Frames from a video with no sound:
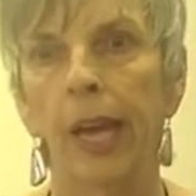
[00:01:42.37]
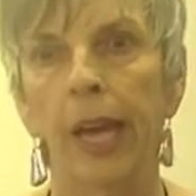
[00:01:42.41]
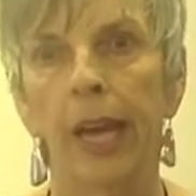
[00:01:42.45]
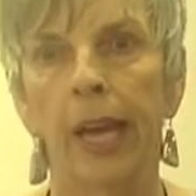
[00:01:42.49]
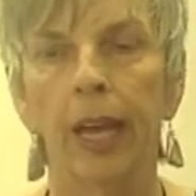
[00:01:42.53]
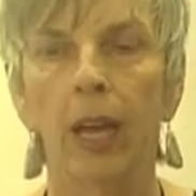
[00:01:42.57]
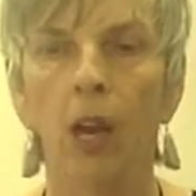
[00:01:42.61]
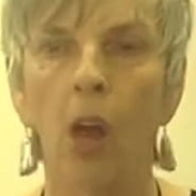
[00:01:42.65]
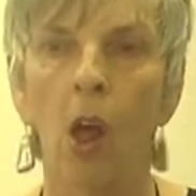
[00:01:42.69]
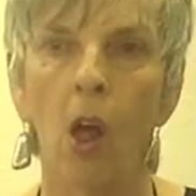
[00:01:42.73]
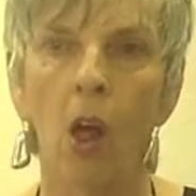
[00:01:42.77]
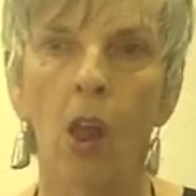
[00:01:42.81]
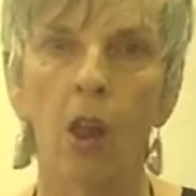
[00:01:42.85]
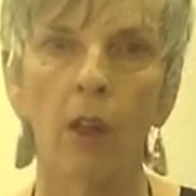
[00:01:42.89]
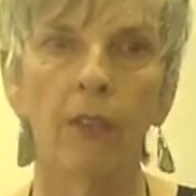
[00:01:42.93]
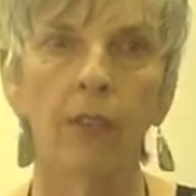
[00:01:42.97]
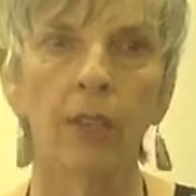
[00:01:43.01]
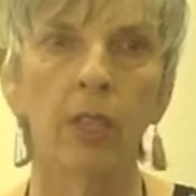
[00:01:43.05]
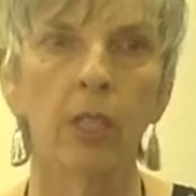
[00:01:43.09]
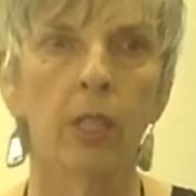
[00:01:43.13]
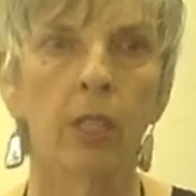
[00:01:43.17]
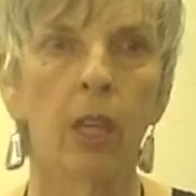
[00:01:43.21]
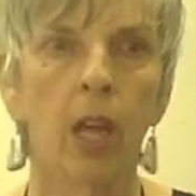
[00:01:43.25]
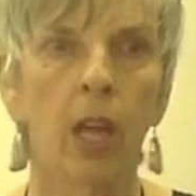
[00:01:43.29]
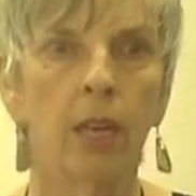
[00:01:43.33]
and all of a
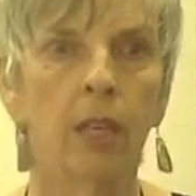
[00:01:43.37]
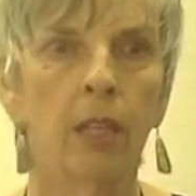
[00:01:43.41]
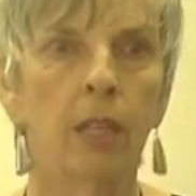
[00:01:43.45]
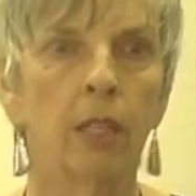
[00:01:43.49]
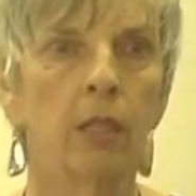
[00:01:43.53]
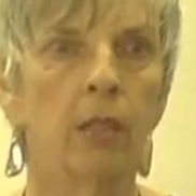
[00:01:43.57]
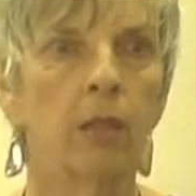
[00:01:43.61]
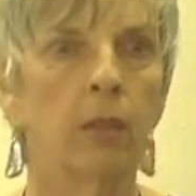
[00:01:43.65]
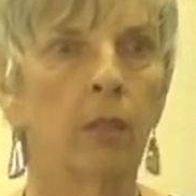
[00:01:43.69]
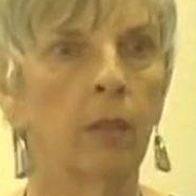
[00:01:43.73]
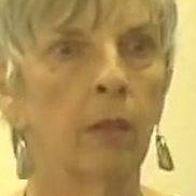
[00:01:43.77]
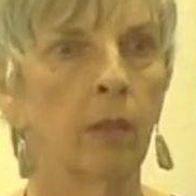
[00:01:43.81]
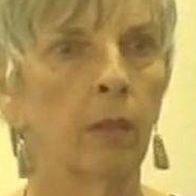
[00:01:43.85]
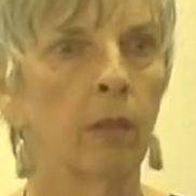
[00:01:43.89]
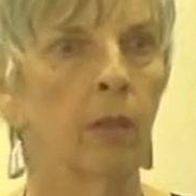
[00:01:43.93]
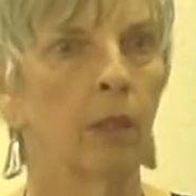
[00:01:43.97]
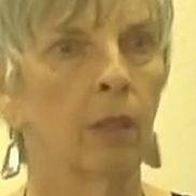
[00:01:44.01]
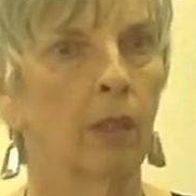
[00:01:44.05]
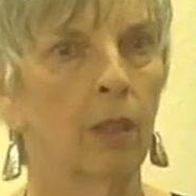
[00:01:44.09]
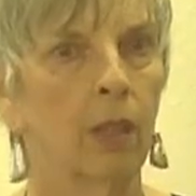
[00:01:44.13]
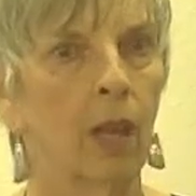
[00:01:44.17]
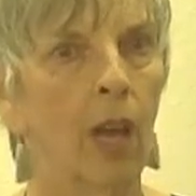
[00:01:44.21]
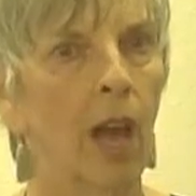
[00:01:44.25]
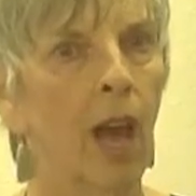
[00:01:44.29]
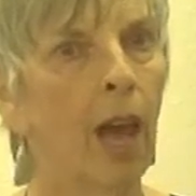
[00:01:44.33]
sudden,
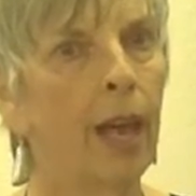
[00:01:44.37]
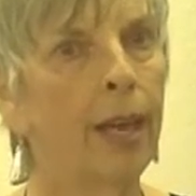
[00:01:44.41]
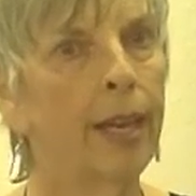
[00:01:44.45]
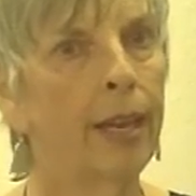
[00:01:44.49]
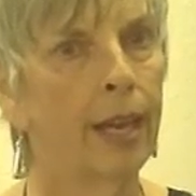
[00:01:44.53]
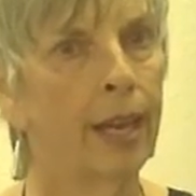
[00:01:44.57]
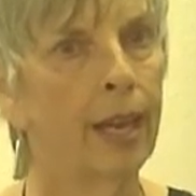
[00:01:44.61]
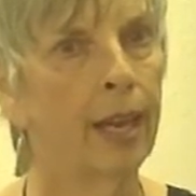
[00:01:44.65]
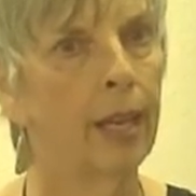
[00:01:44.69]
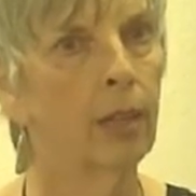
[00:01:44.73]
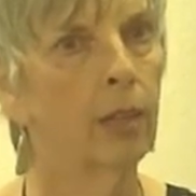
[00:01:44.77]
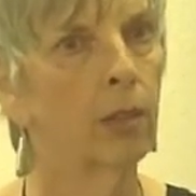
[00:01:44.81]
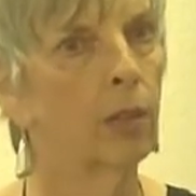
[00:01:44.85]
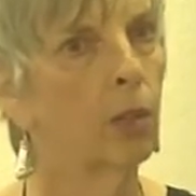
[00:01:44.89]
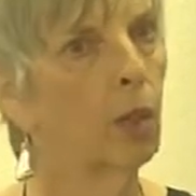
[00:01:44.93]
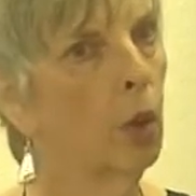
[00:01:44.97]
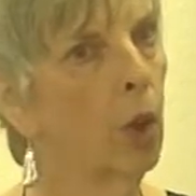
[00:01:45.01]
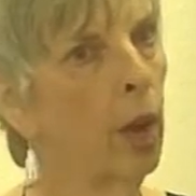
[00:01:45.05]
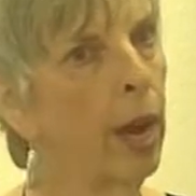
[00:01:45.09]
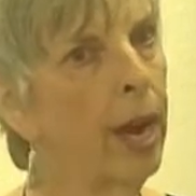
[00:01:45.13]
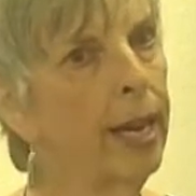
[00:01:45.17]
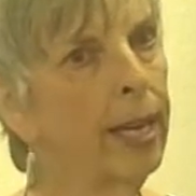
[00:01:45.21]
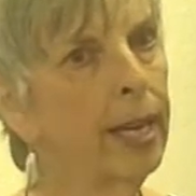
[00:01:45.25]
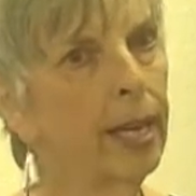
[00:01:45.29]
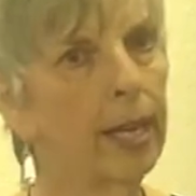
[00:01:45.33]
I get
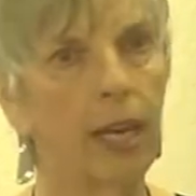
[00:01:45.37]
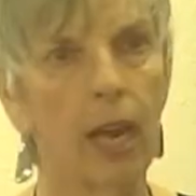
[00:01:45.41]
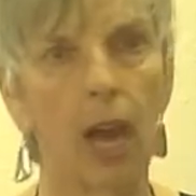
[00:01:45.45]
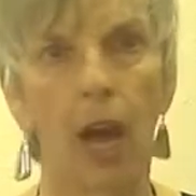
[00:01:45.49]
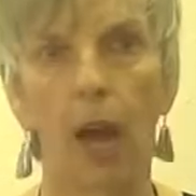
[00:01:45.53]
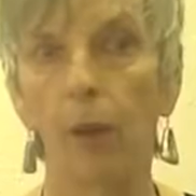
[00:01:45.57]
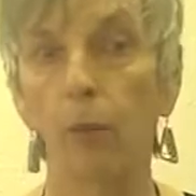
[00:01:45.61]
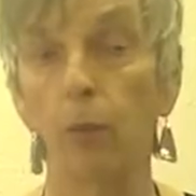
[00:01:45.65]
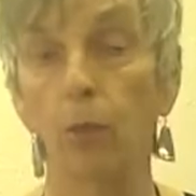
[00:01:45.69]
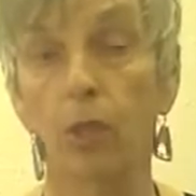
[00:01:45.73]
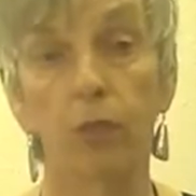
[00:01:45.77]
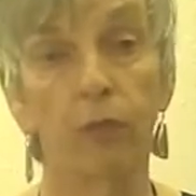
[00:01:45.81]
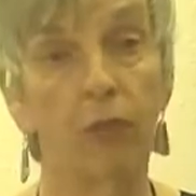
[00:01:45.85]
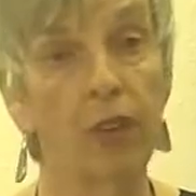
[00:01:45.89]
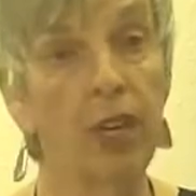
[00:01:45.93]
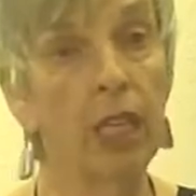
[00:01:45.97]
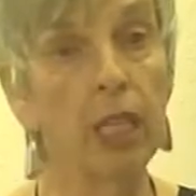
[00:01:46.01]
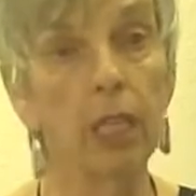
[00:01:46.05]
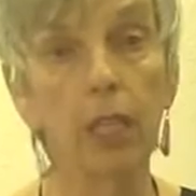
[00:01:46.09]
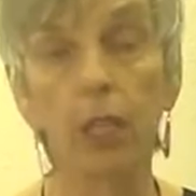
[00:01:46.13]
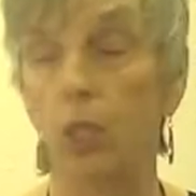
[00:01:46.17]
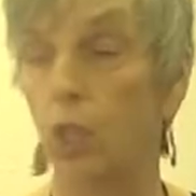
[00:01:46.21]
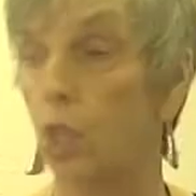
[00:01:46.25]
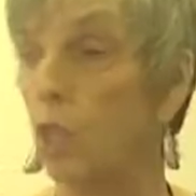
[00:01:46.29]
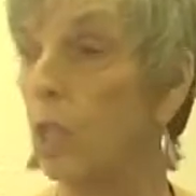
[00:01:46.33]
cranky. I was
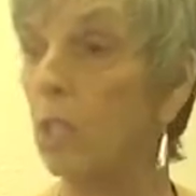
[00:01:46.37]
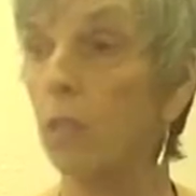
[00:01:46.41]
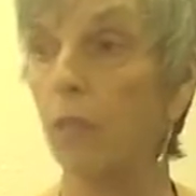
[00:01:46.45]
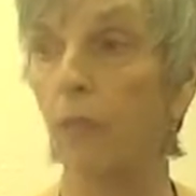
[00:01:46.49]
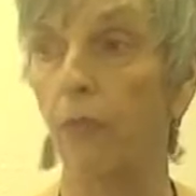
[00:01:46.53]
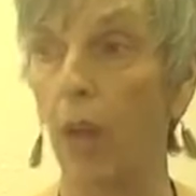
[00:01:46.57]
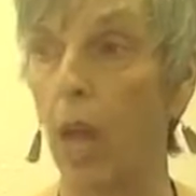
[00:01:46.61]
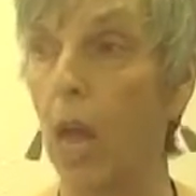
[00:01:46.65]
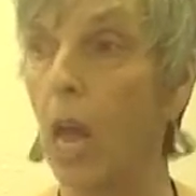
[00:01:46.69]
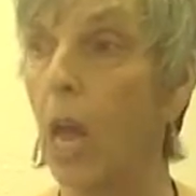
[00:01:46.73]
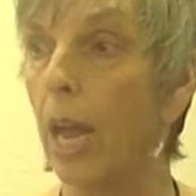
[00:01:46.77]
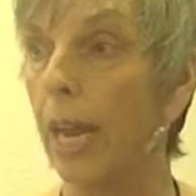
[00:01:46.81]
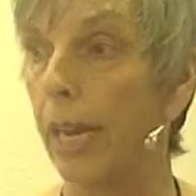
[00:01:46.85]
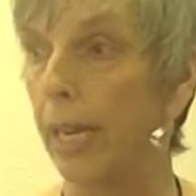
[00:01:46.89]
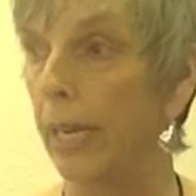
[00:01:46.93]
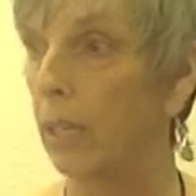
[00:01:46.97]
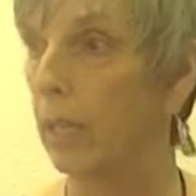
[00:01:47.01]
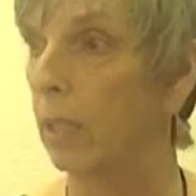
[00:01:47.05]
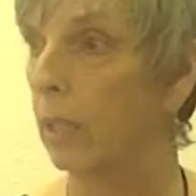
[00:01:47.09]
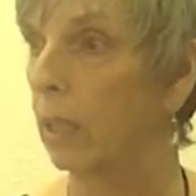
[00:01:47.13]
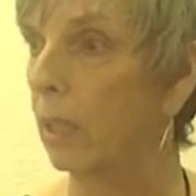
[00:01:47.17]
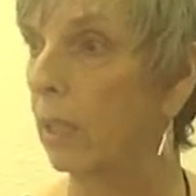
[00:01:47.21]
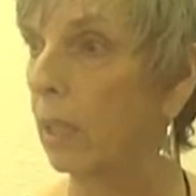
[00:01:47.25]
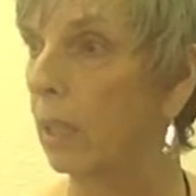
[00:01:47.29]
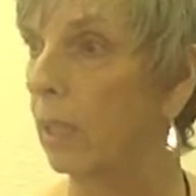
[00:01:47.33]
feeling just fine,
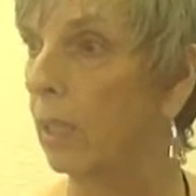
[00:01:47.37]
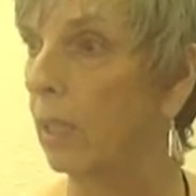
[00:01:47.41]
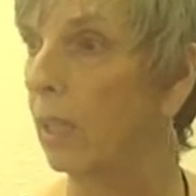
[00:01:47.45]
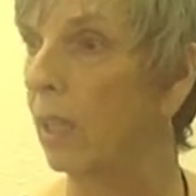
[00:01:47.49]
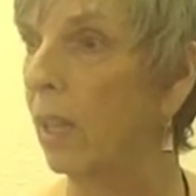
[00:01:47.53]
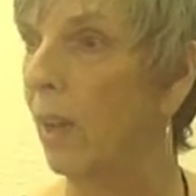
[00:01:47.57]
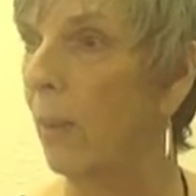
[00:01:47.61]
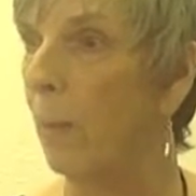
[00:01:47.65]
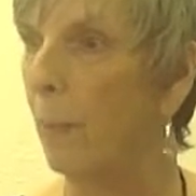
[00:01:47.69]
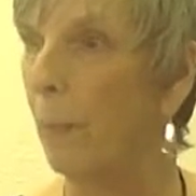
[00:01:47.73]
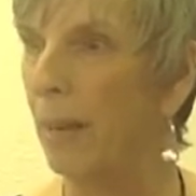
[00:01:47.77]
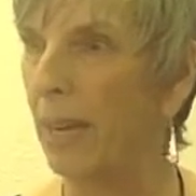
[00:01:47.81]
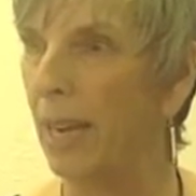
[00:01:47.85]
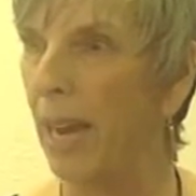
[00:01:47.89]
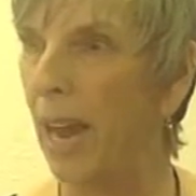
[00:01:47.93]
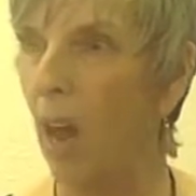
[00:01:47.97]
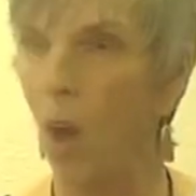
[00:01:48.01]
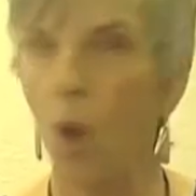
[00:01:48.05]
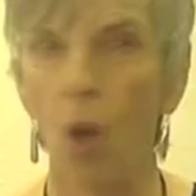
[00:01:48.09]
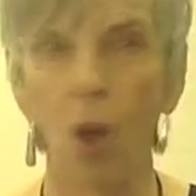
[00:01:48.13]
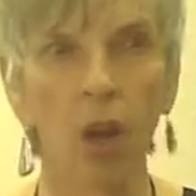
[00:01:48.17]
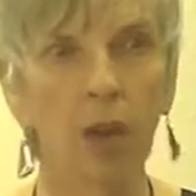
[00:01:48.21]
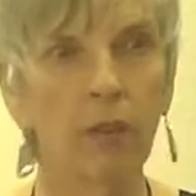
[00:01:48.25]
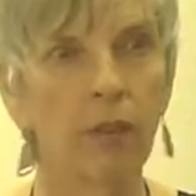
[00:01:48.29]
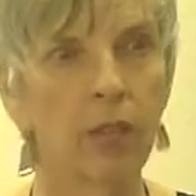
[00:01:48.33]
but now
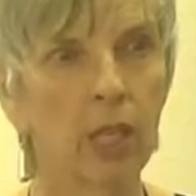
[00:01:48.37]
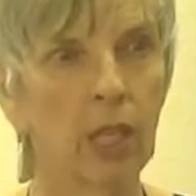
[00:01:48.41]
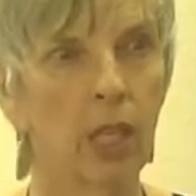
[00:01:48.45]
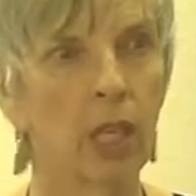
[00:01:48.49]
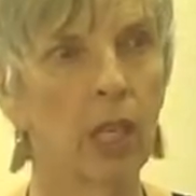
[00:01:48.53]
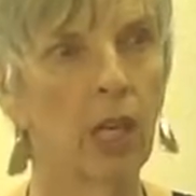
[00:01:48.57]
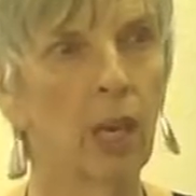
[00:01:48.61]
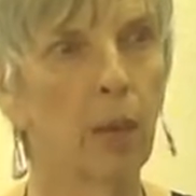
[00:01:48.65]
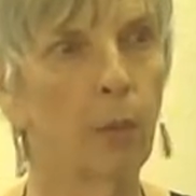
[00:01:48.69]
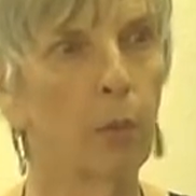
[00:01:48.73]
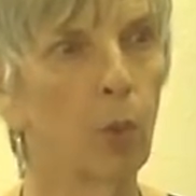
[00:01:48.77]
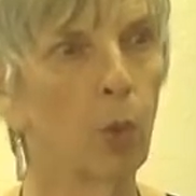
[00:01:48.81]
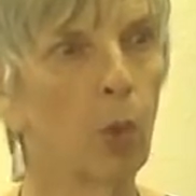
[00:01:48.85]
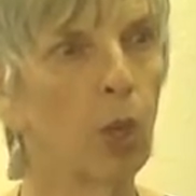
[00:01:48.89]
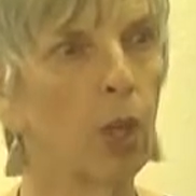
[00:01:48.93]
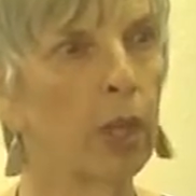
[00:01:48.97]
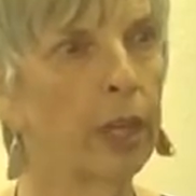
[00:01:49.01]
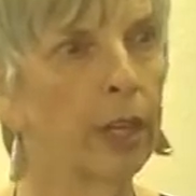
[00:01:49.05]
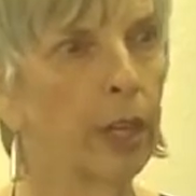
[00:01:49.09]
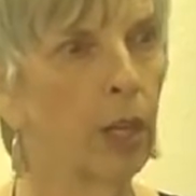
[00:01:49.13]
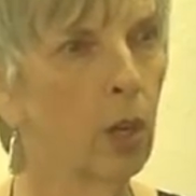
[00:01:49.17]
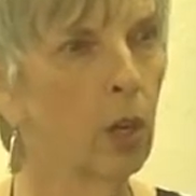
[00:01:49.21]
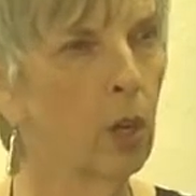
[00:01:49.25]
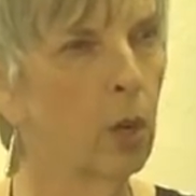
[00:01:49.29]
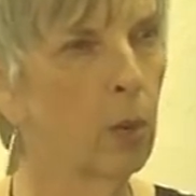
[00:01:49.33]
all of a sudden I'm real
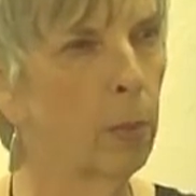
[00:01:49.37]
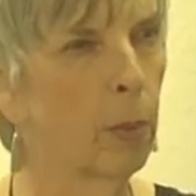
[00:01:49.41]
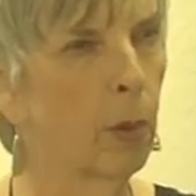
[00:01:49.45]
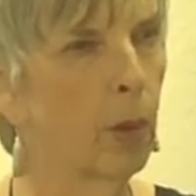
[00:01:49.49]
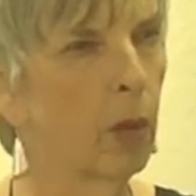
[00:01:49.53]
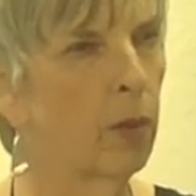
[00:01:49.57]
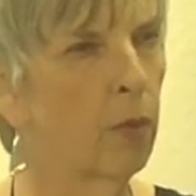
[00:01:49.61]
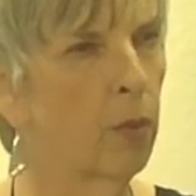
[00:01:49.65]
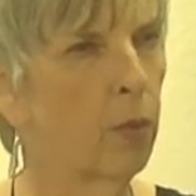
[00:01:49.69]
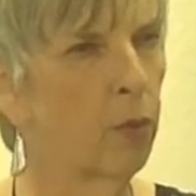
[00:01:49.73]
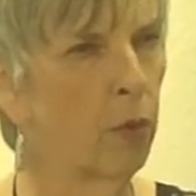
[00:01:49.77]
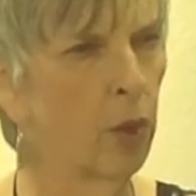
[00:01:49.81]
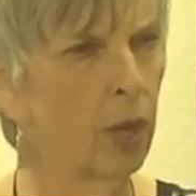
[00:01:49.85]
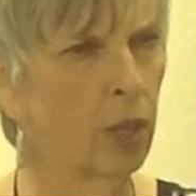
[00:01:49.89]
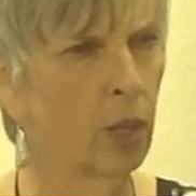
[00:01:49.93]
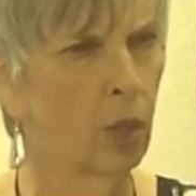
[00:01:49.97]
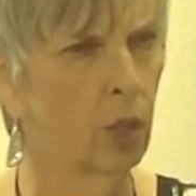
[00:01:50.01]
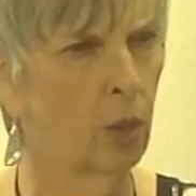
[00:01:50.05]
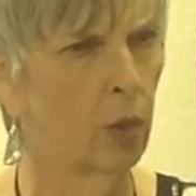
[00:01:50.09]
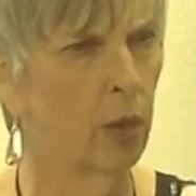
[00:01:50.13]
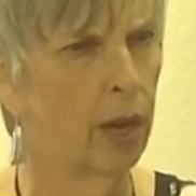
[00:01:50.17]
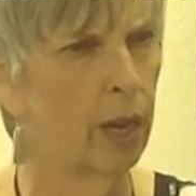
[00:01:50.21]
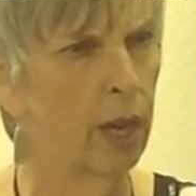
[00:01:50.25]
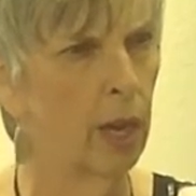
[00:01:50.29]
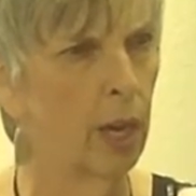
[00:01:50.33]
irritable and
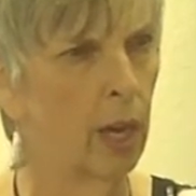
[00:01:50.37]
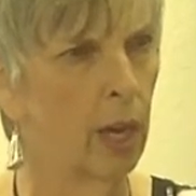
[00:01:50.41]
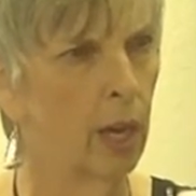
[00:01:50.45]
frustrated.